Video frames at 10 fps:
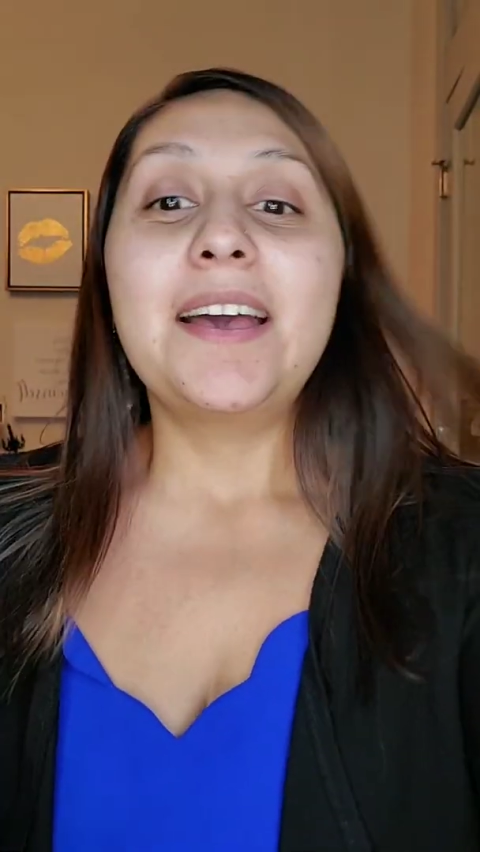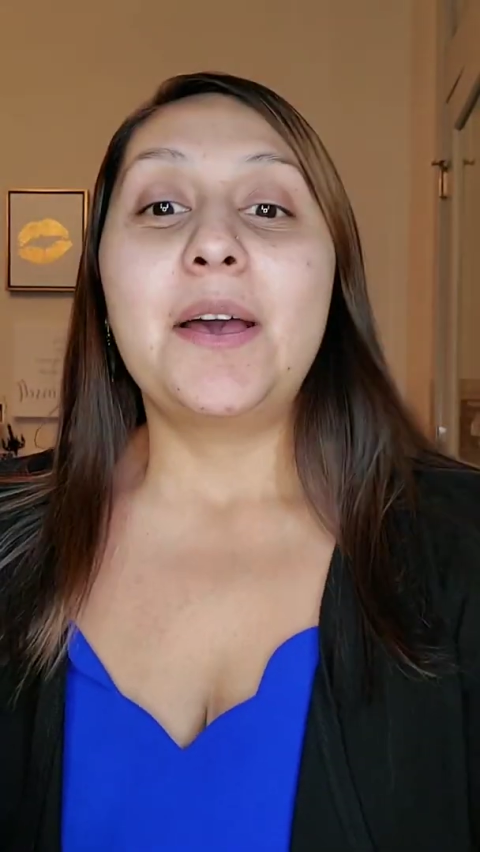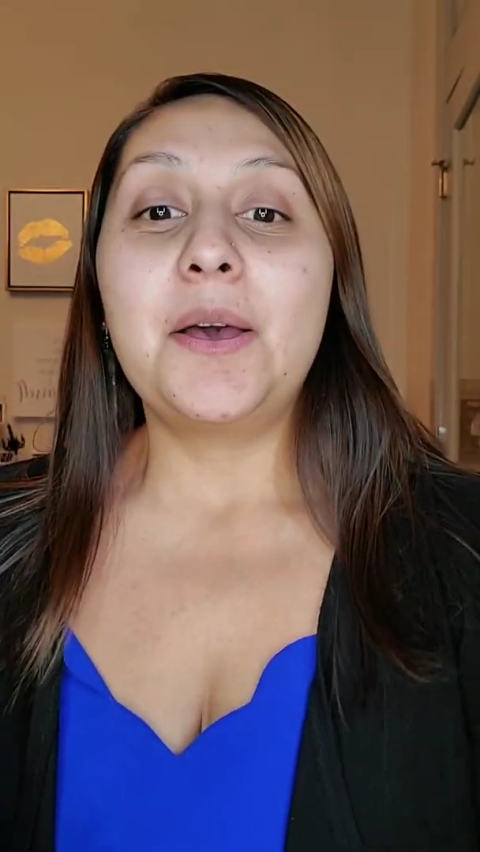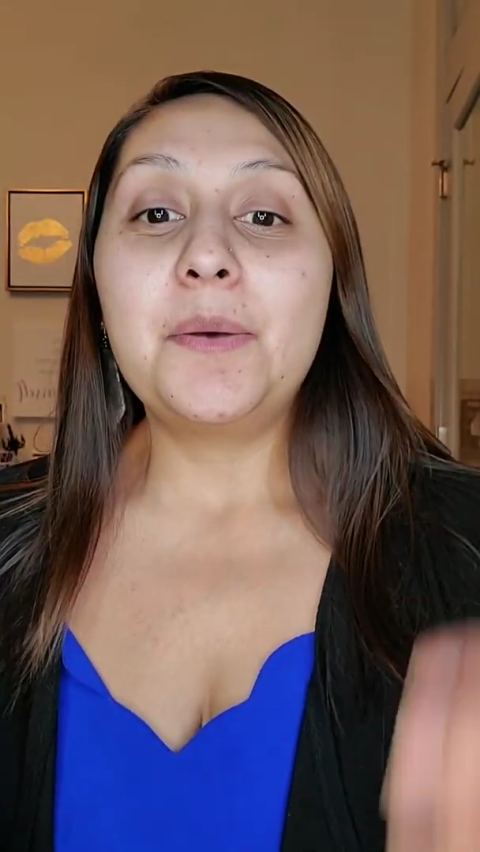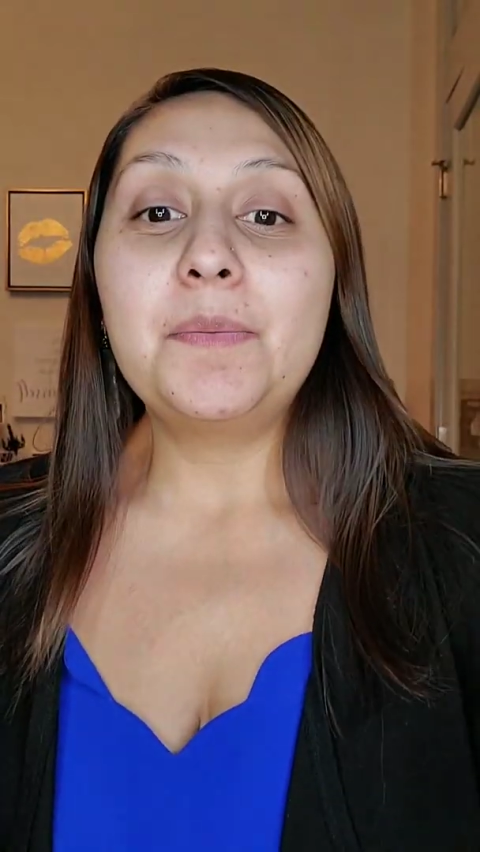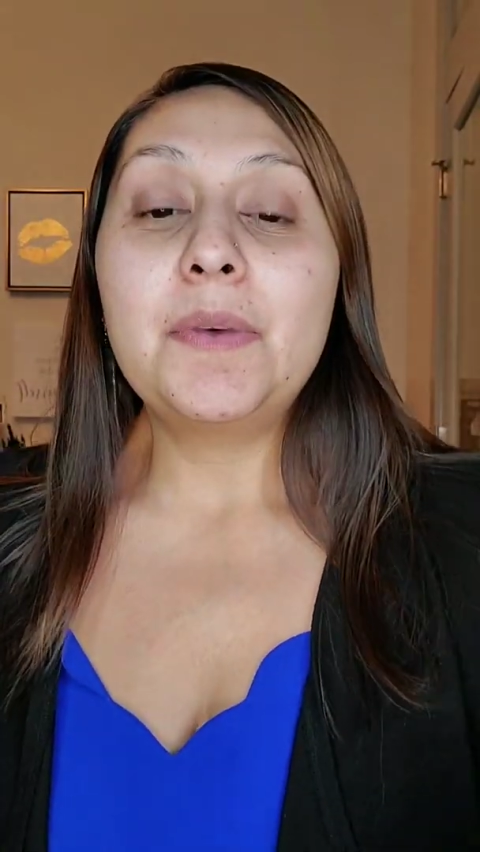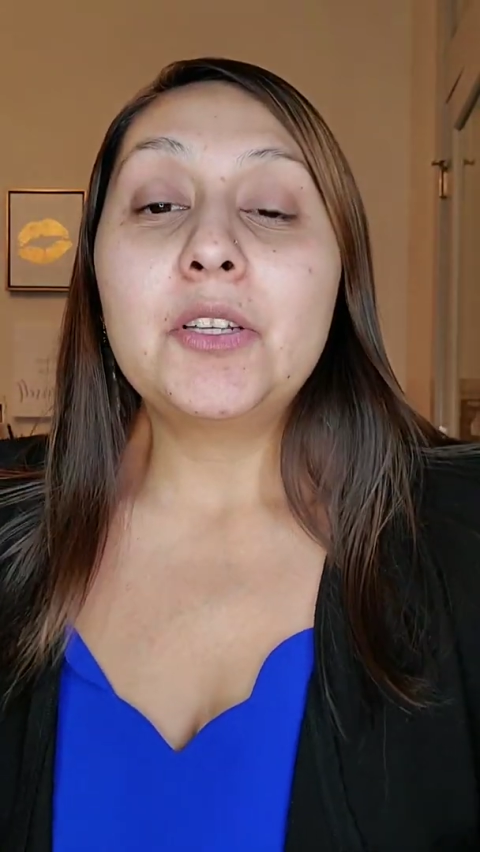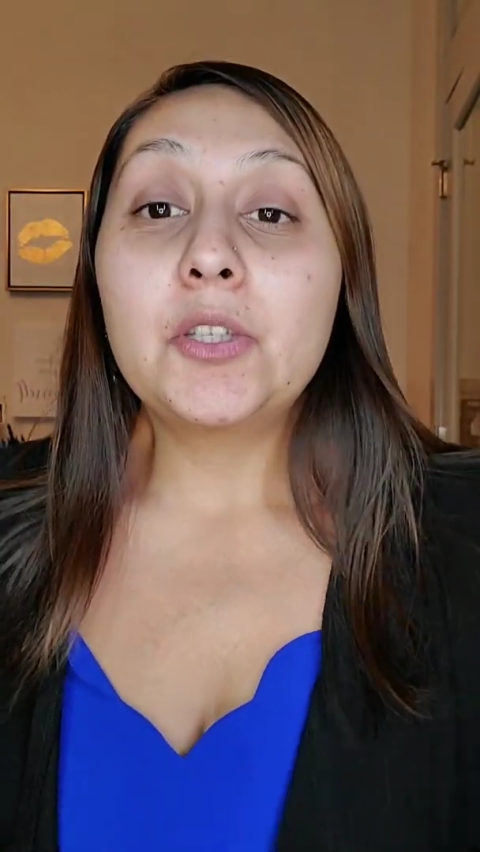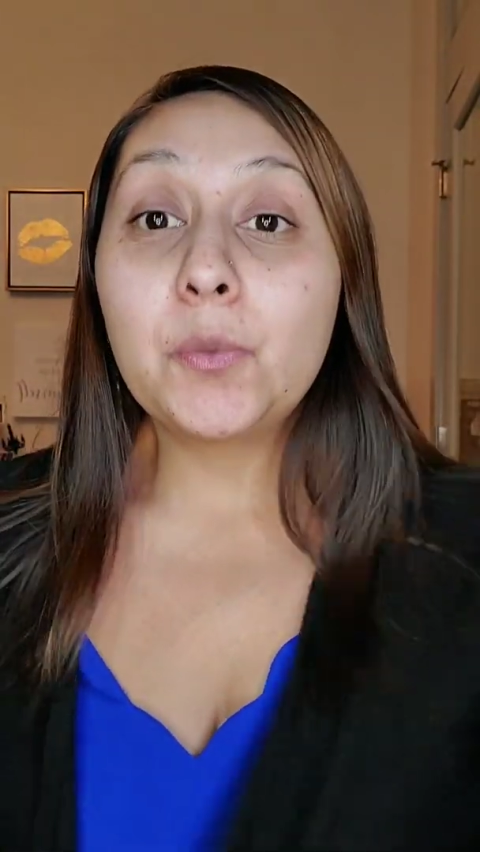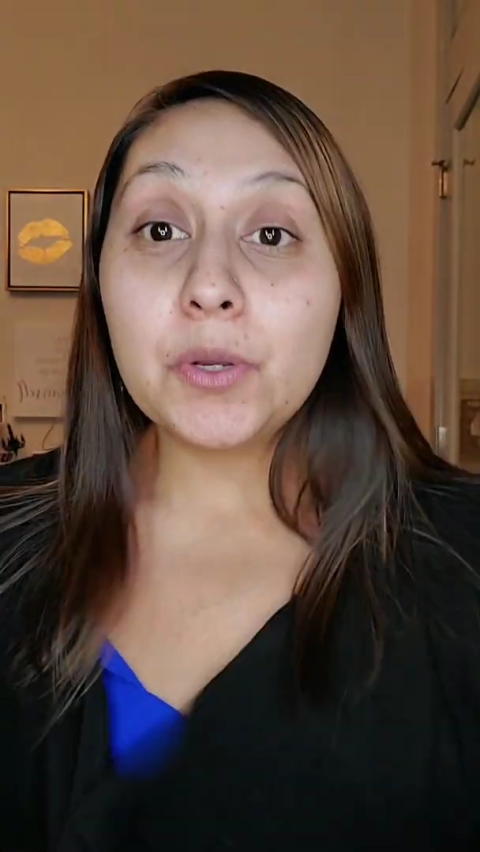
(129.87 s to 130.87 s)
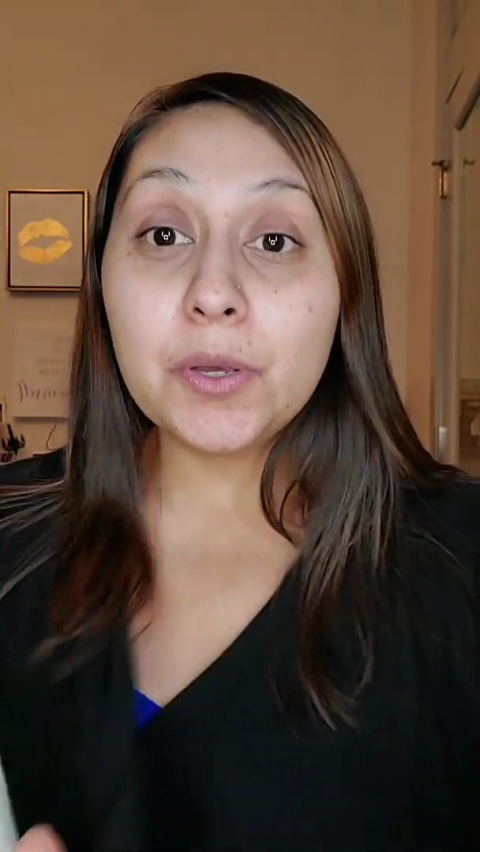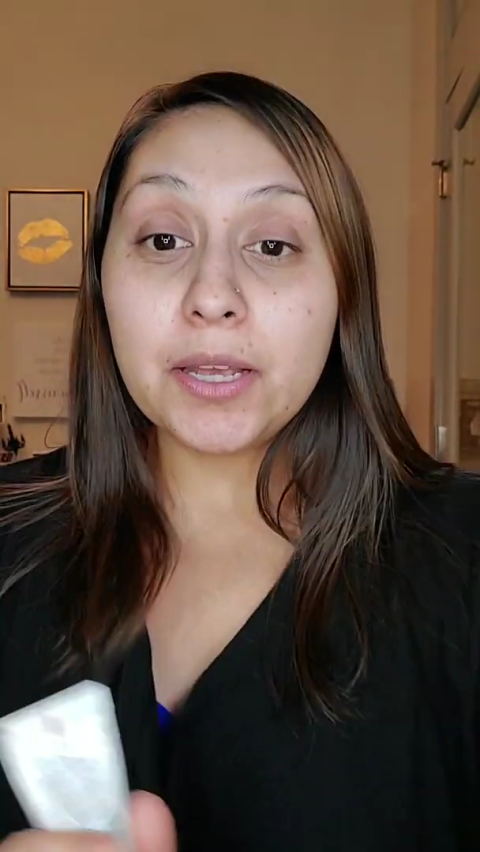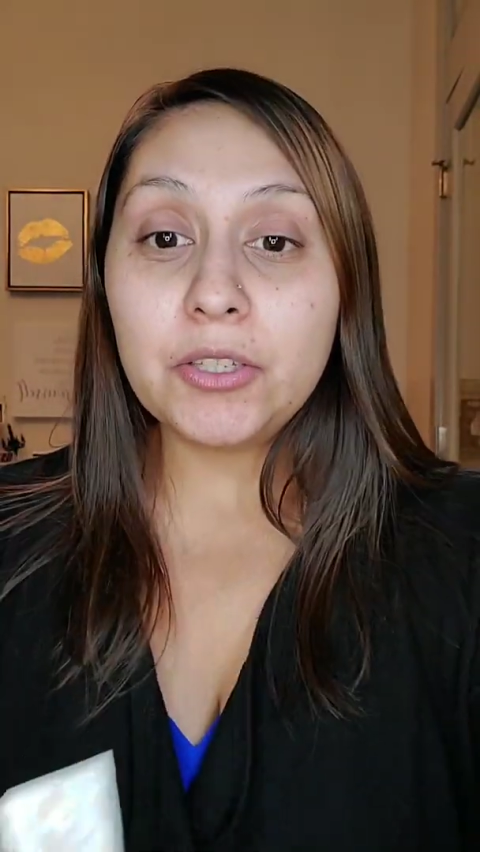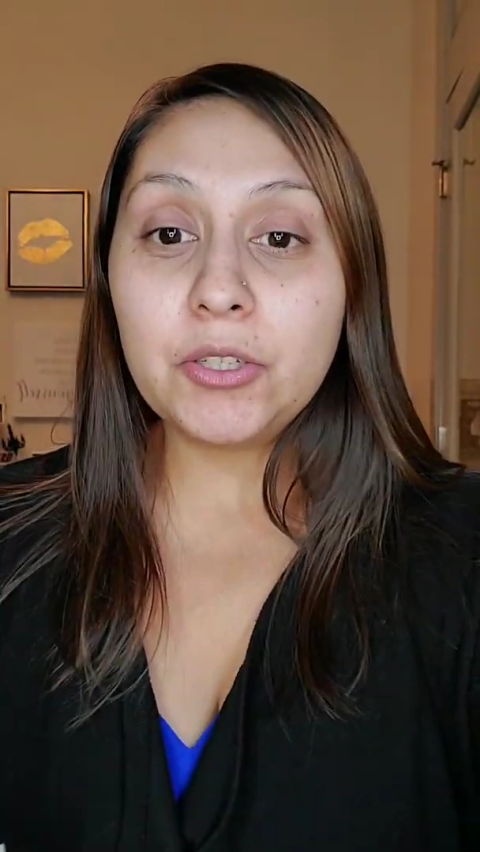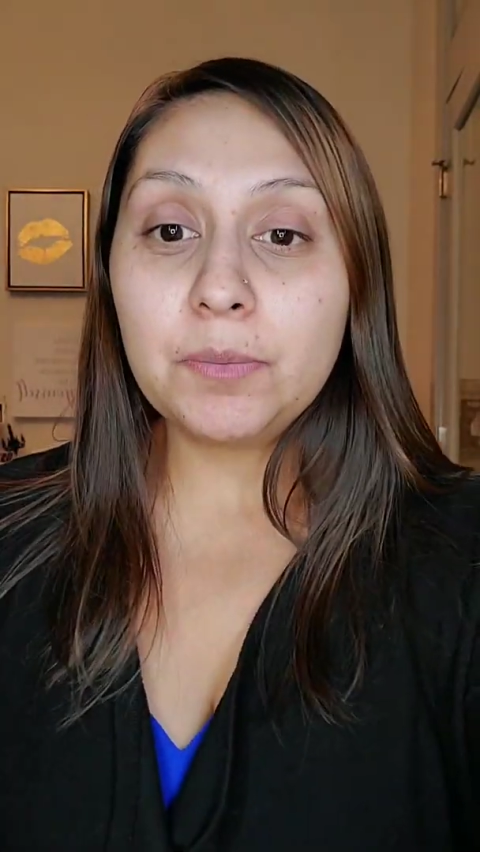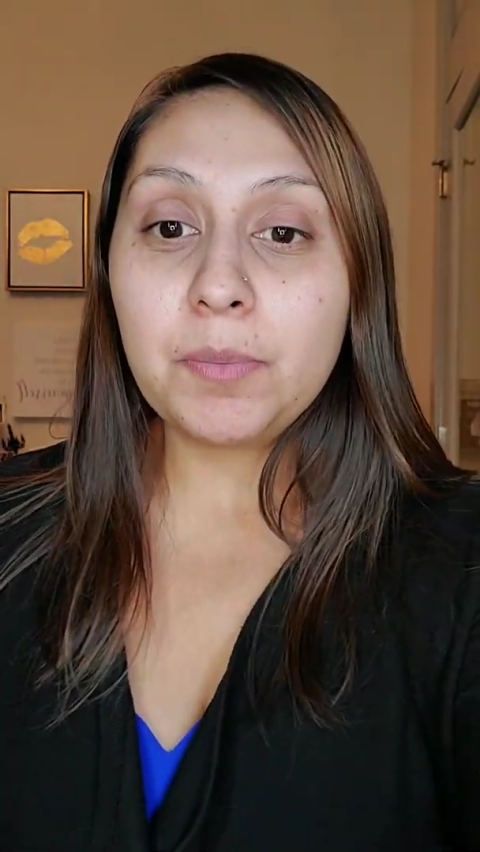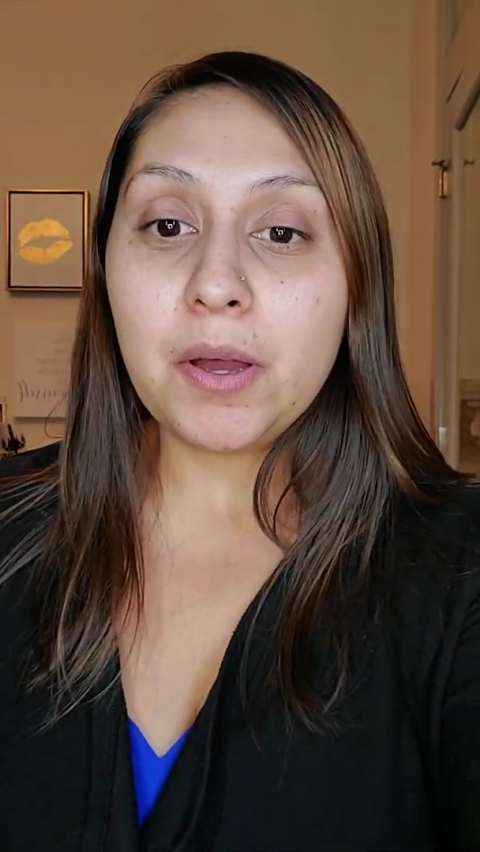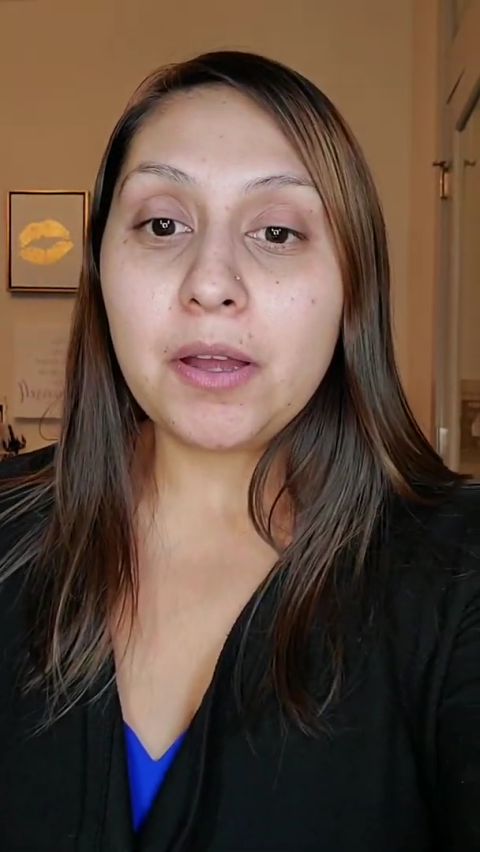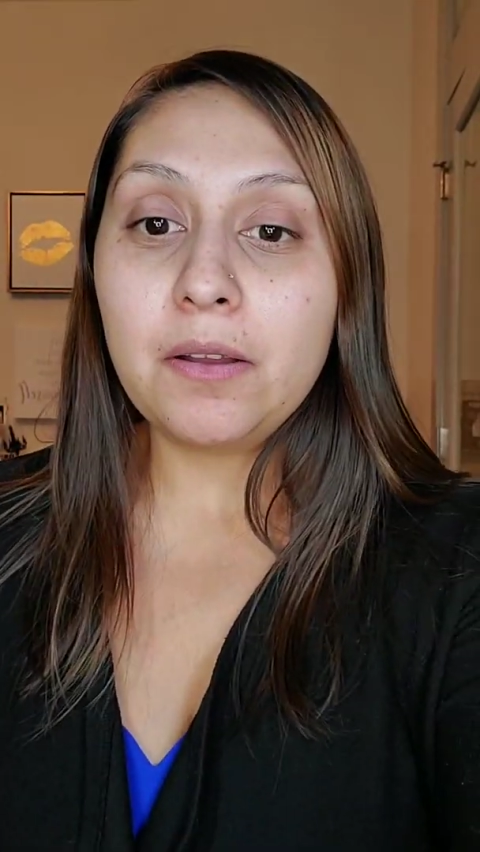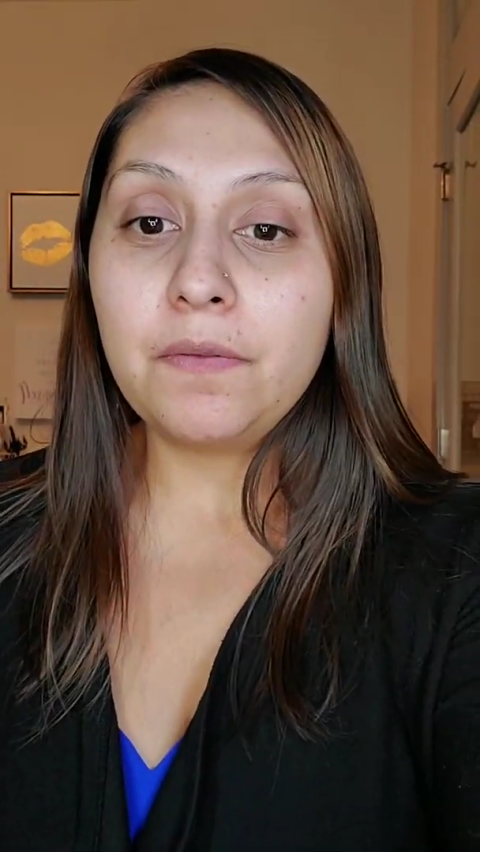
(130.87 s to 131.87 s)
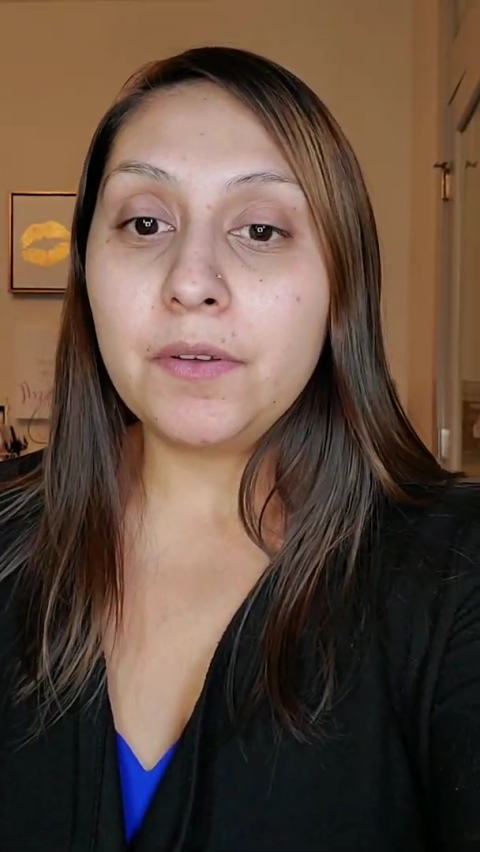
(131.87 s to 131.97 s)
So when you guys jump on,